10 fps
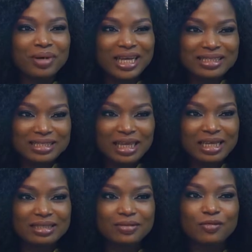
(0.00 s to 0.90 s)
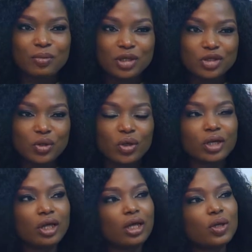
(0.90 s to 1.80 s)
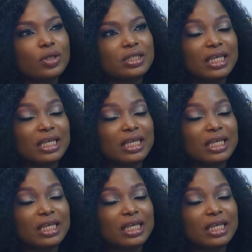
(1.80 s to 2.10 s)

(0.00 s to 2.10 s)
bite-sized information because uh,